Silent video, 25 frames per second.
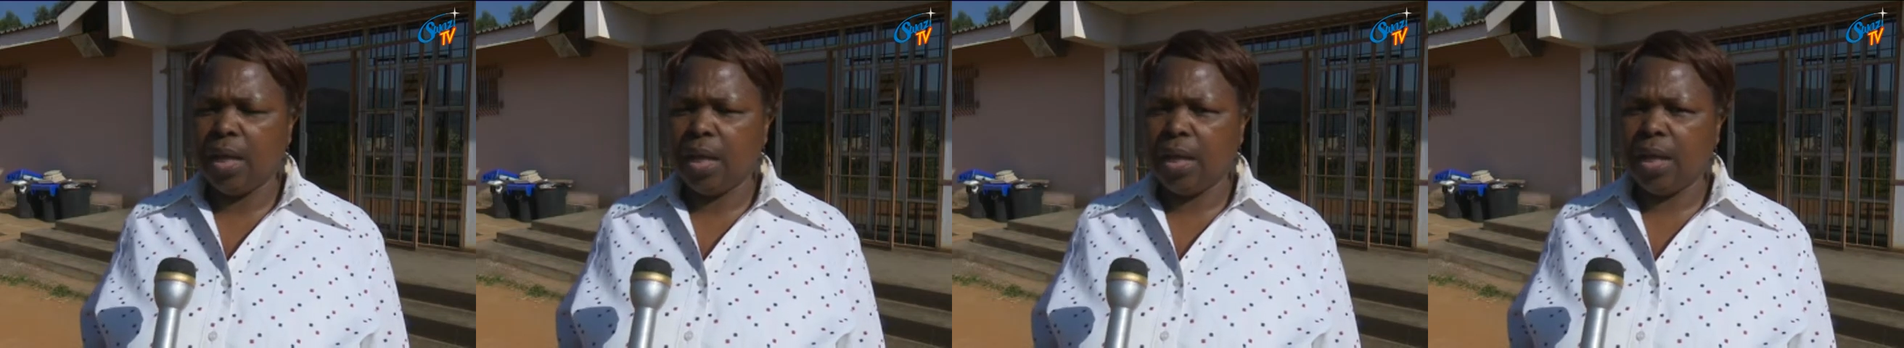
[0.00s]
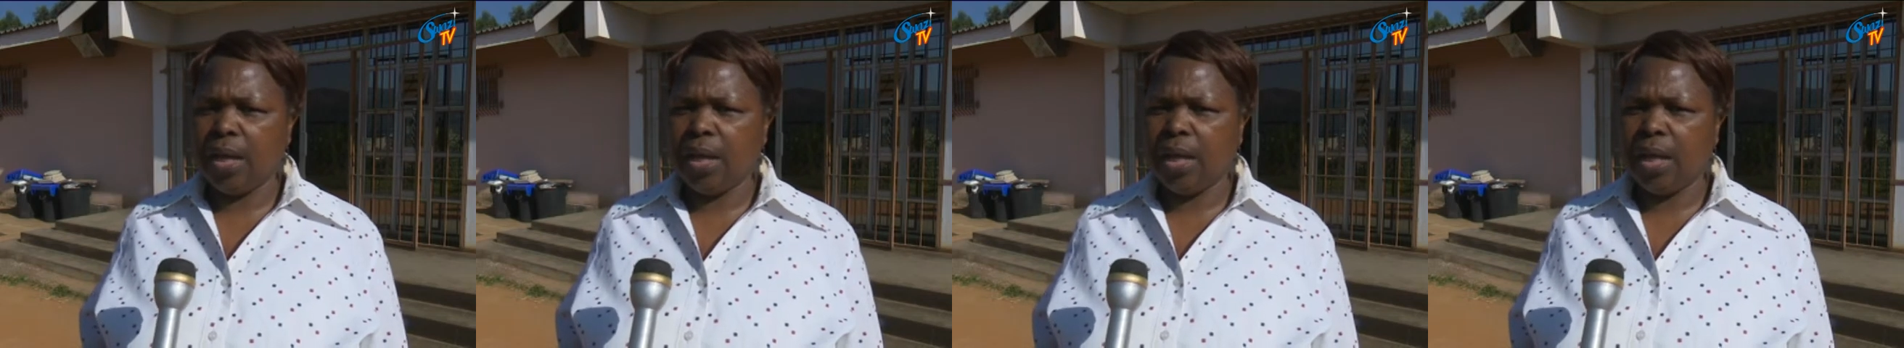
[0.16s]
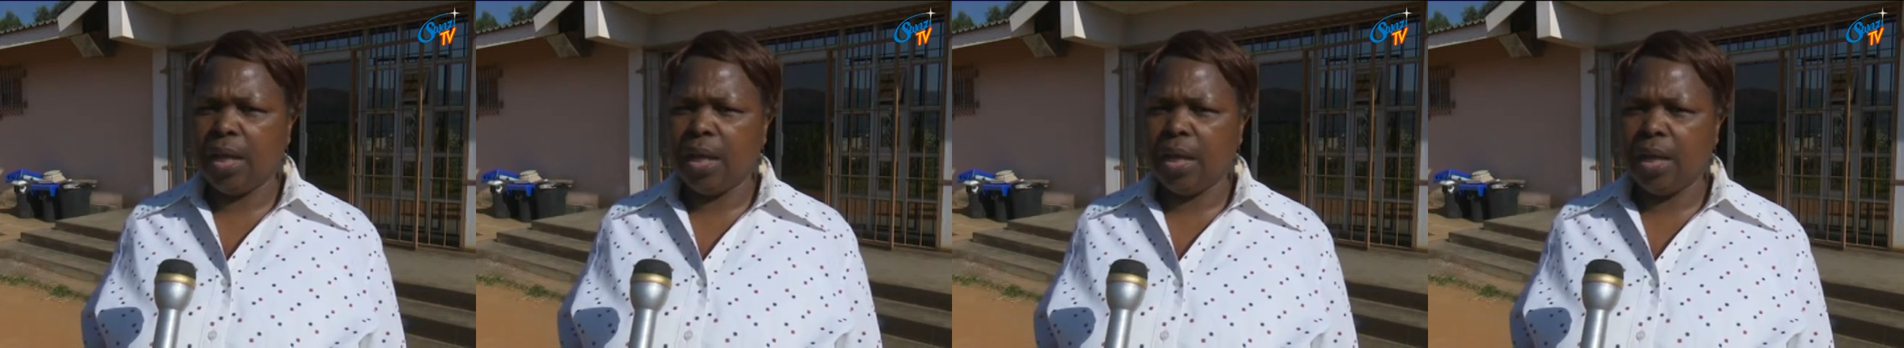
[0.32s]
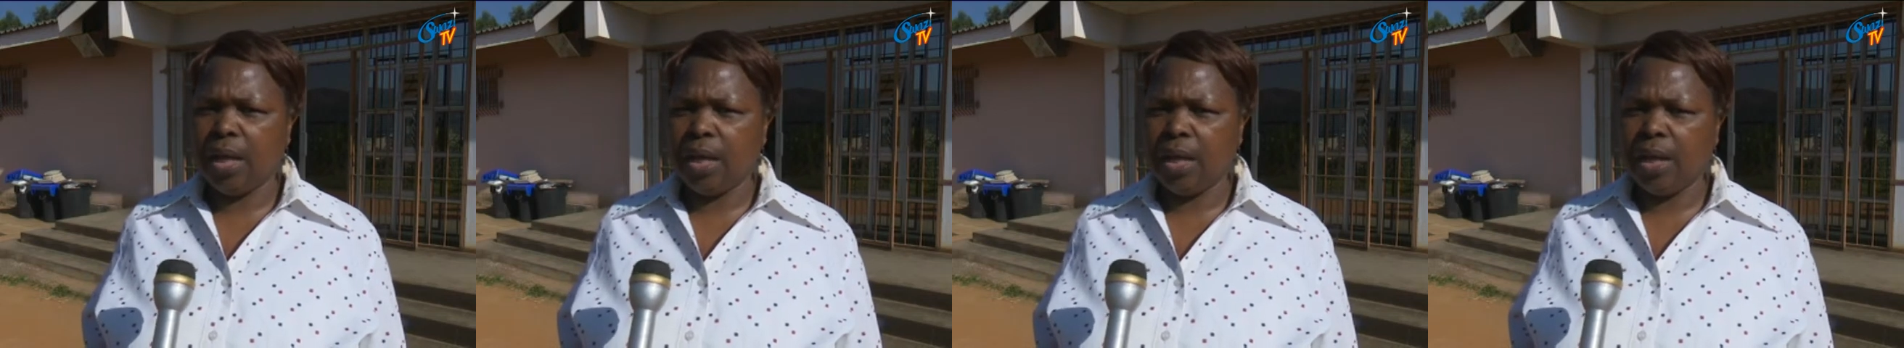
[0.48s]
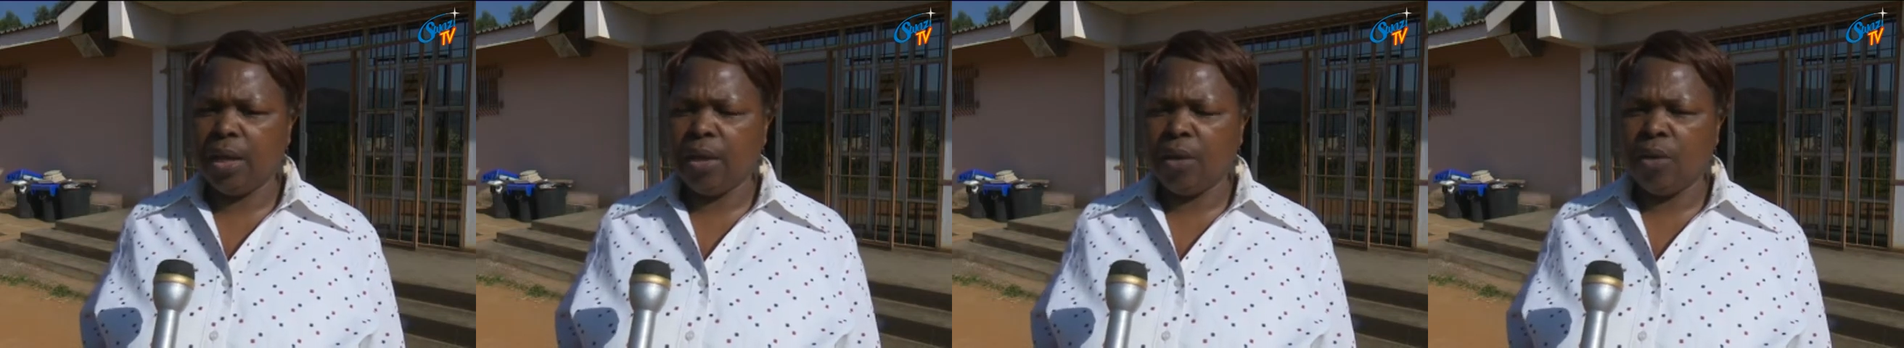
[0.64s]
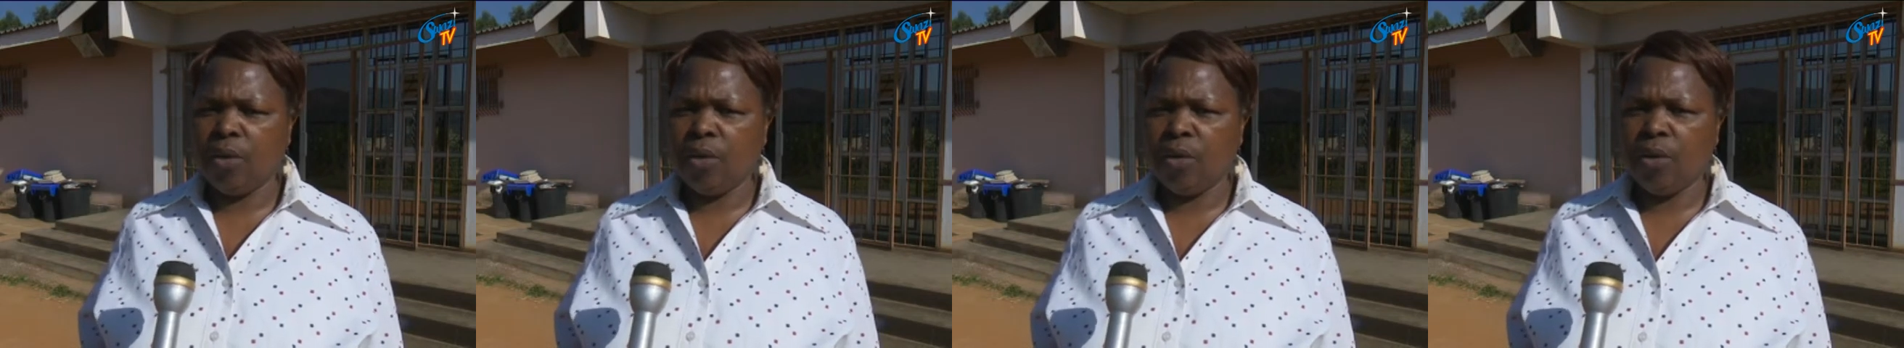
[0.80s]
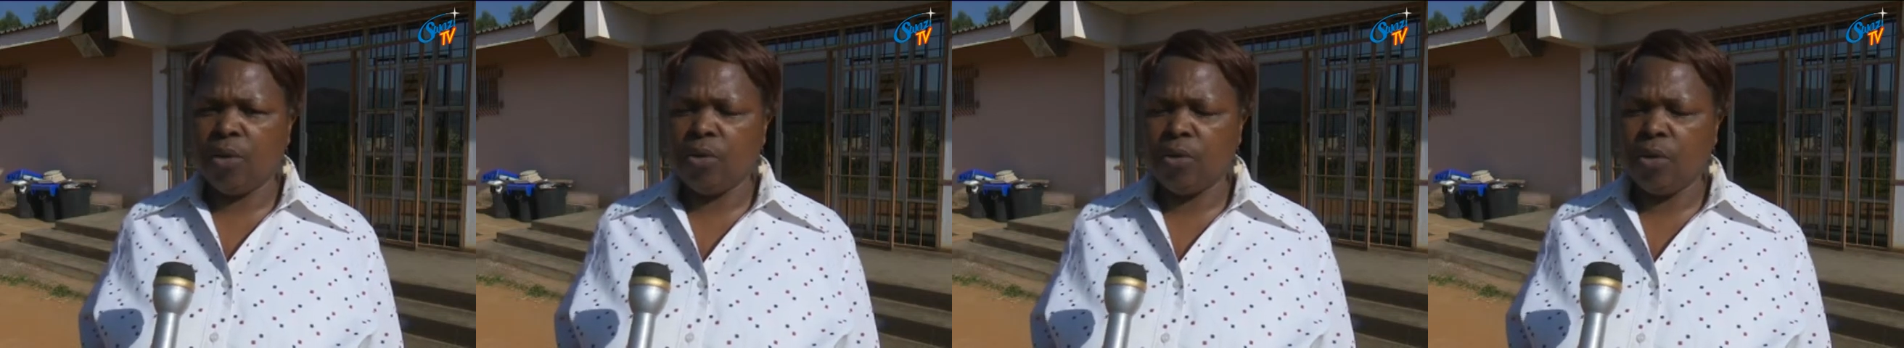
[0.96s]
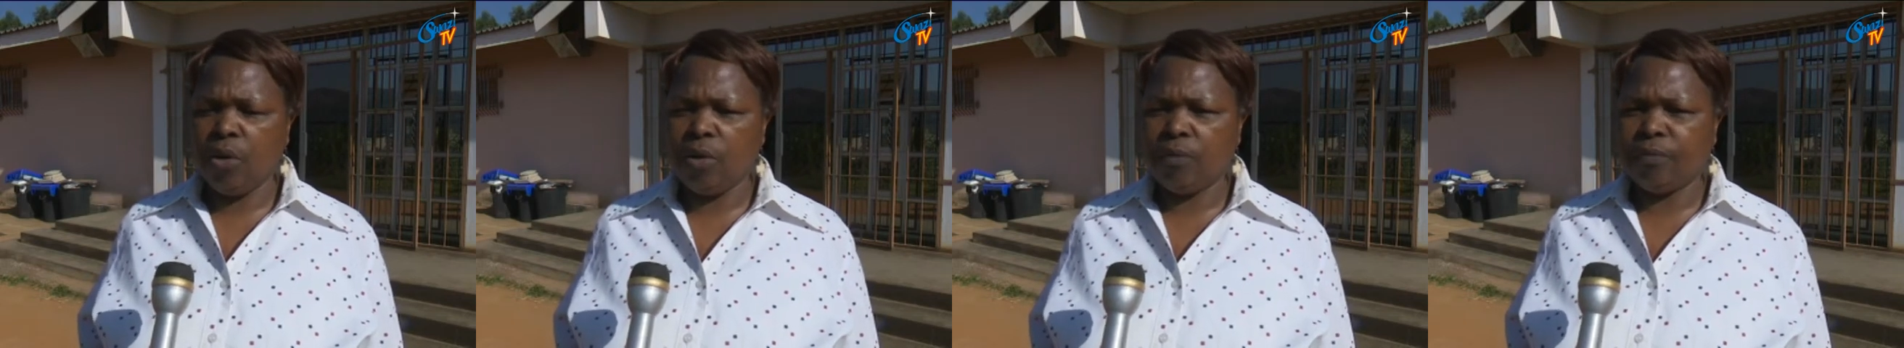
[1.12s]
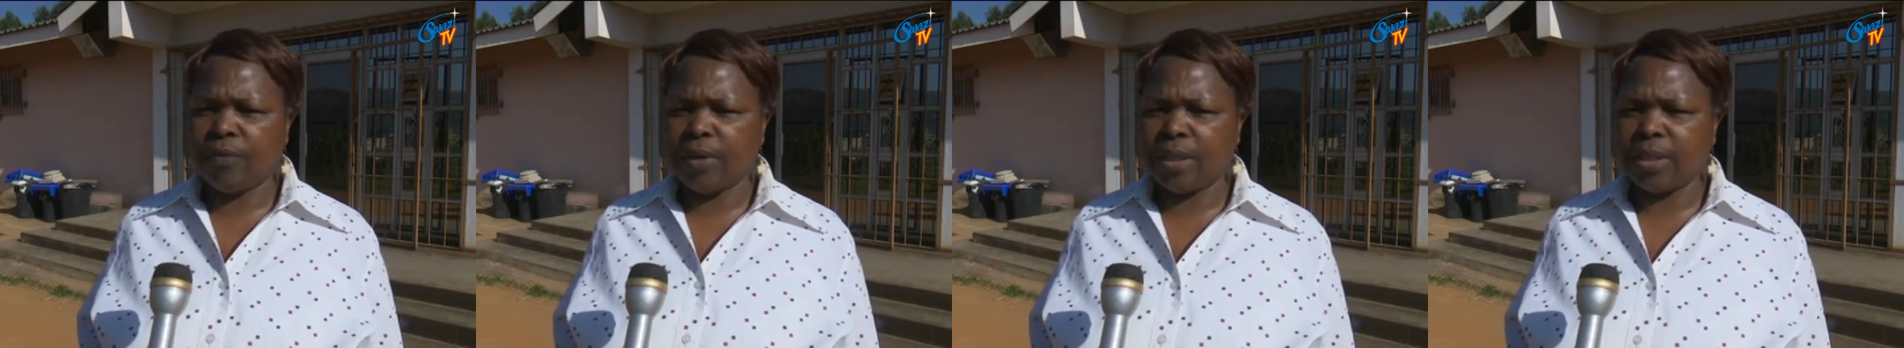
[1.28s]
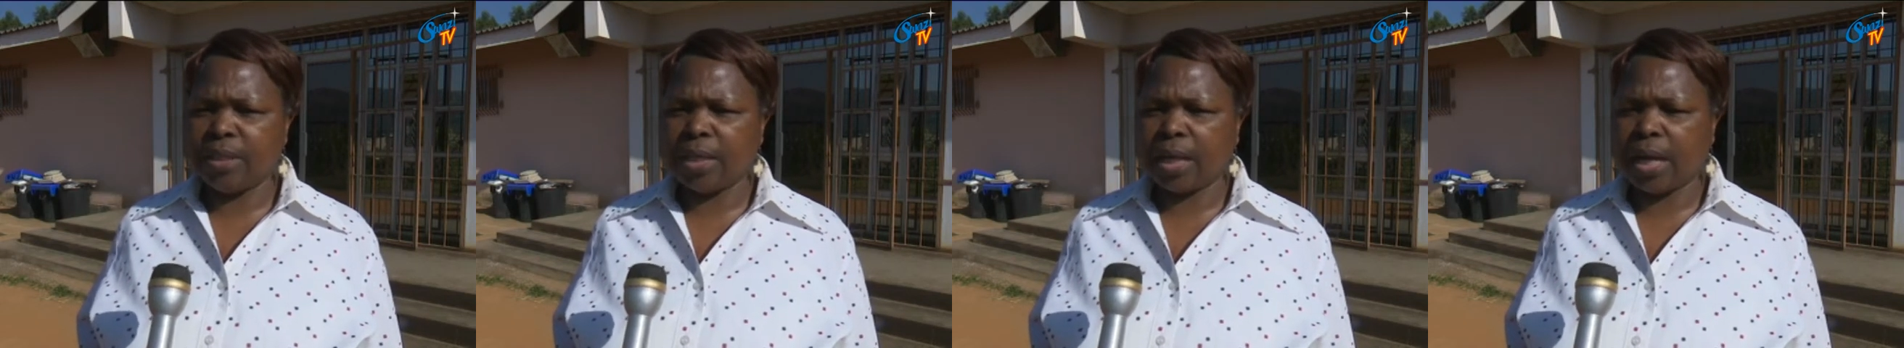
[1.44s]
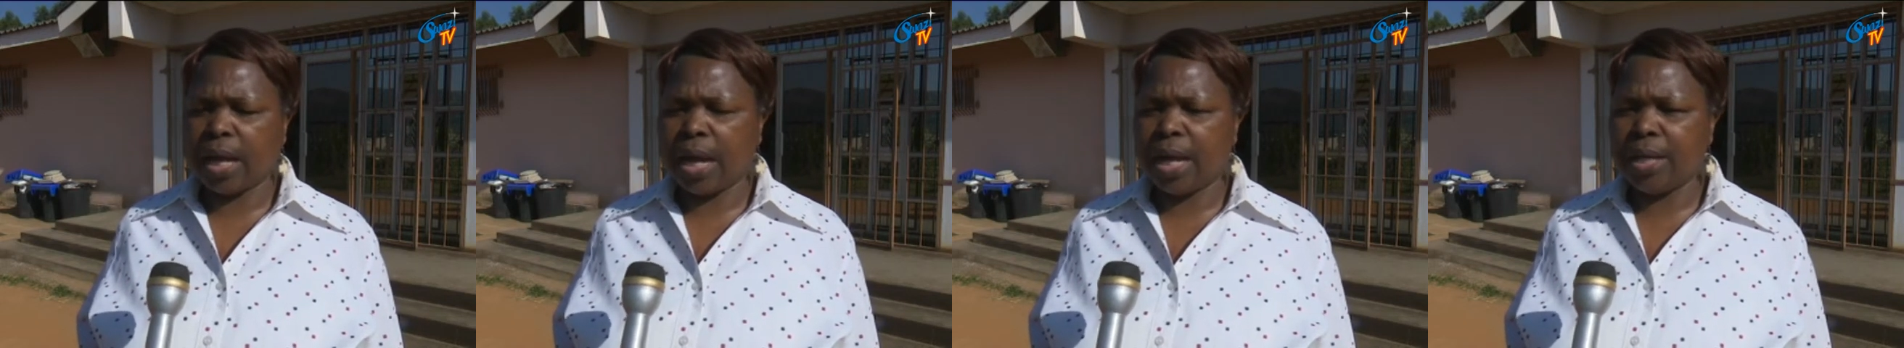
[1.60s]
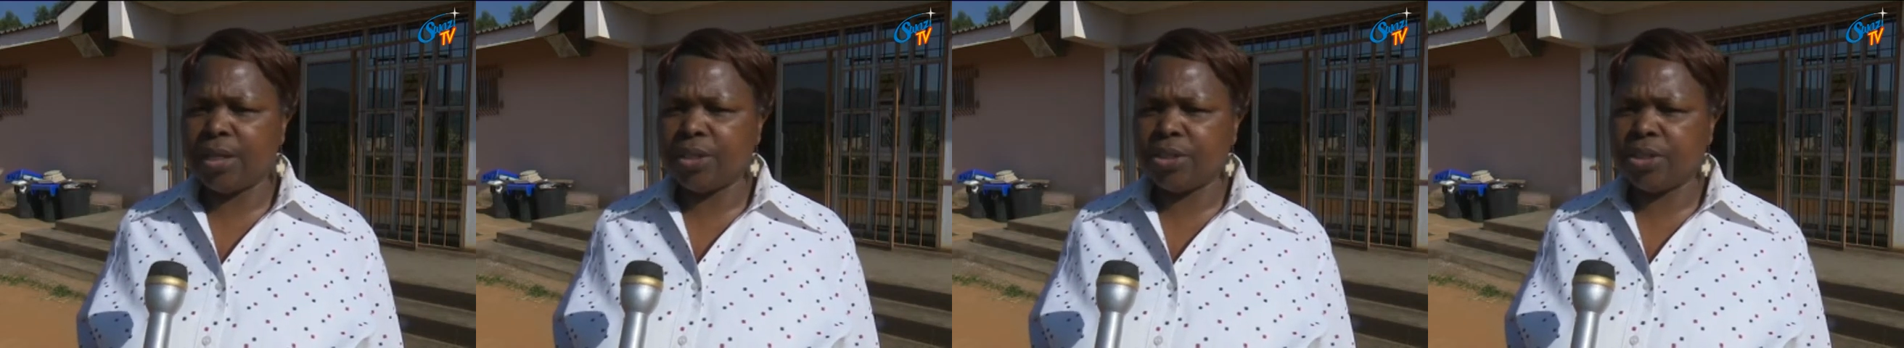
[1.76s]
Eh, all over the
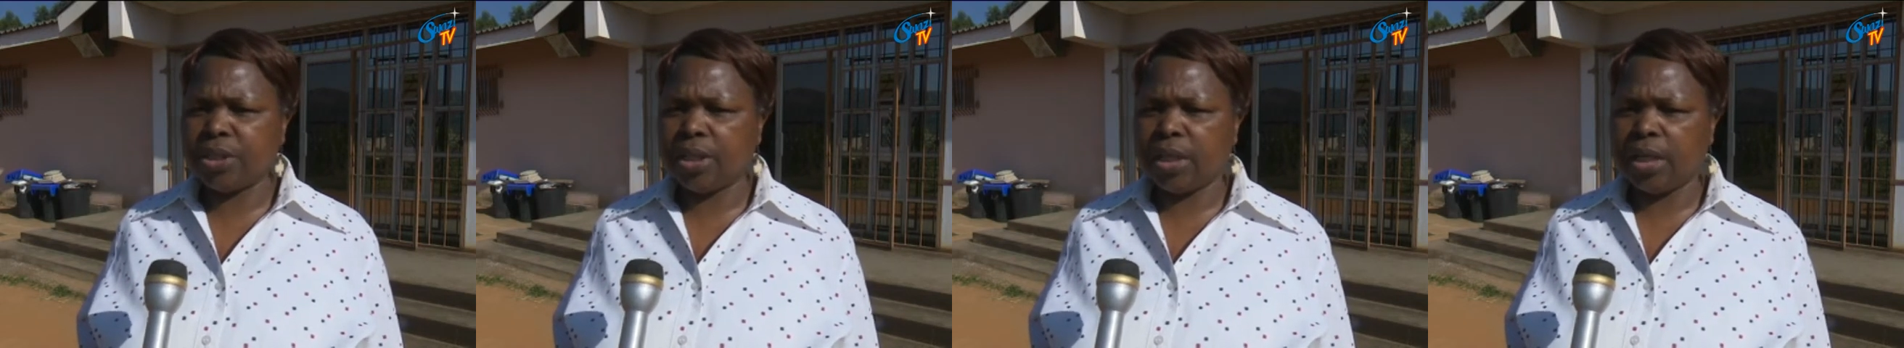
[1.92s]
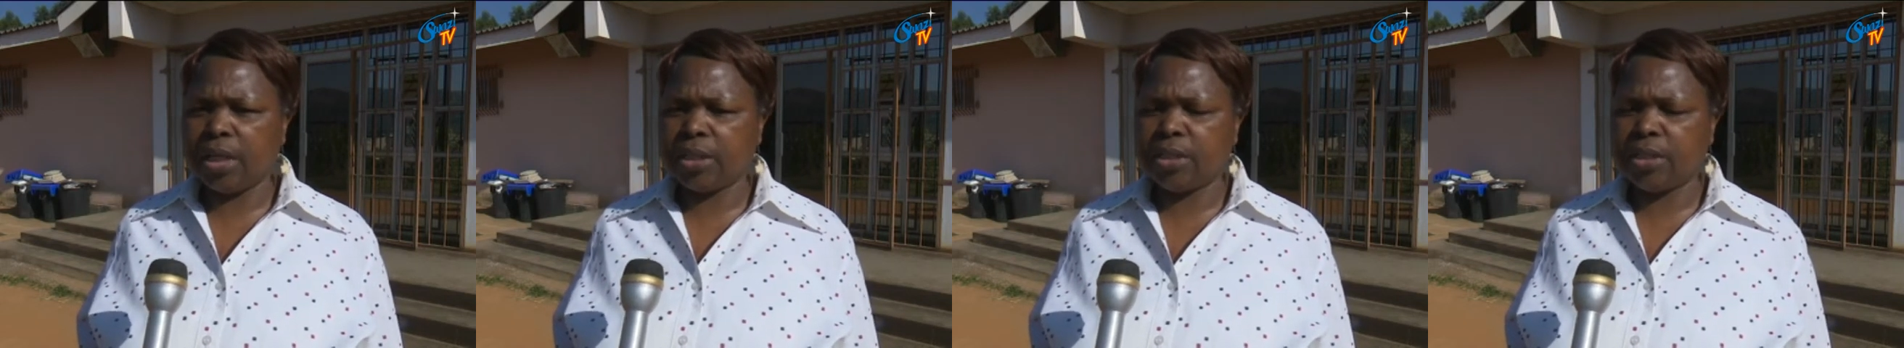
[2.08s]
country